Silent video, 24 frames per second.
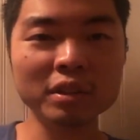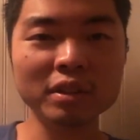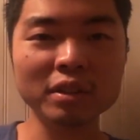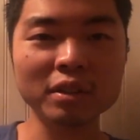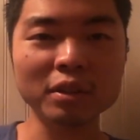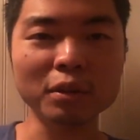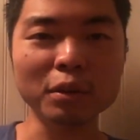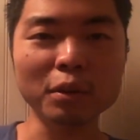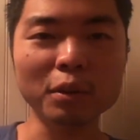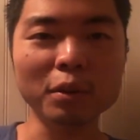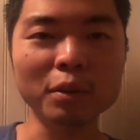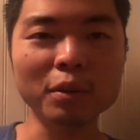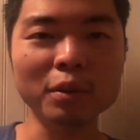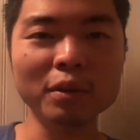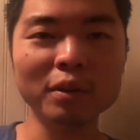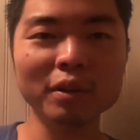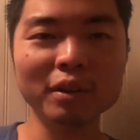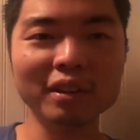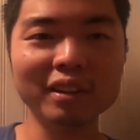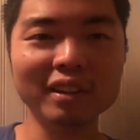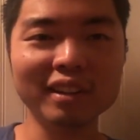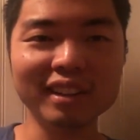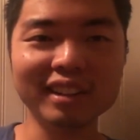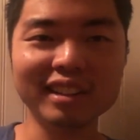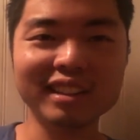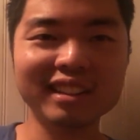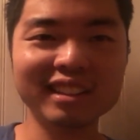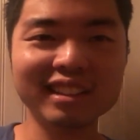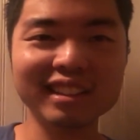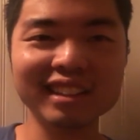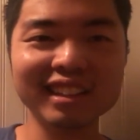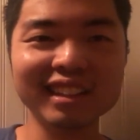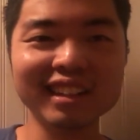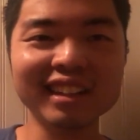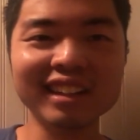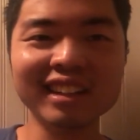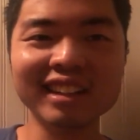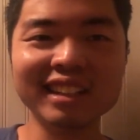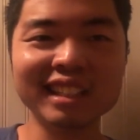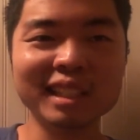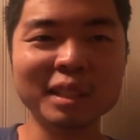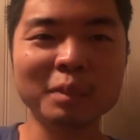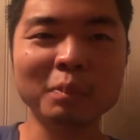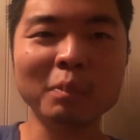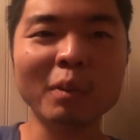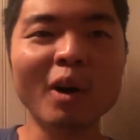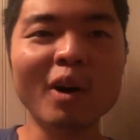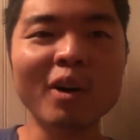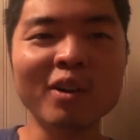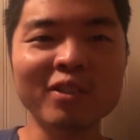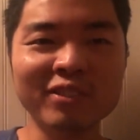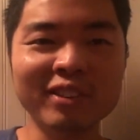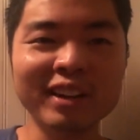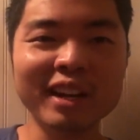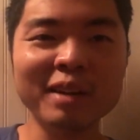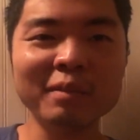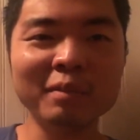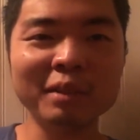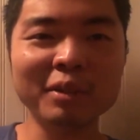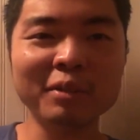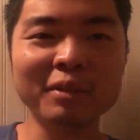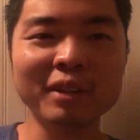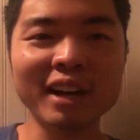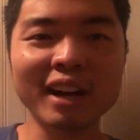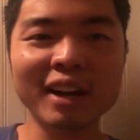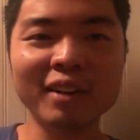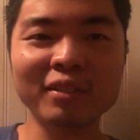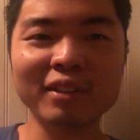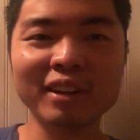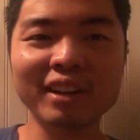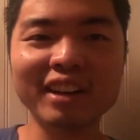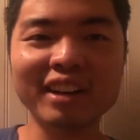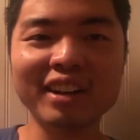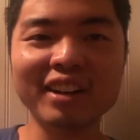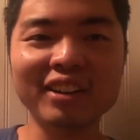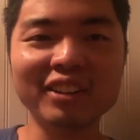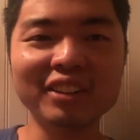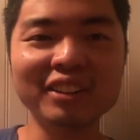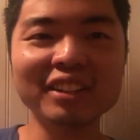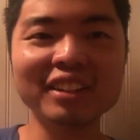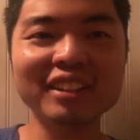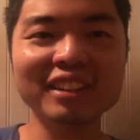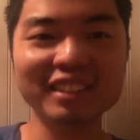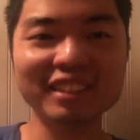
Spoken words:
to this small family we have right now.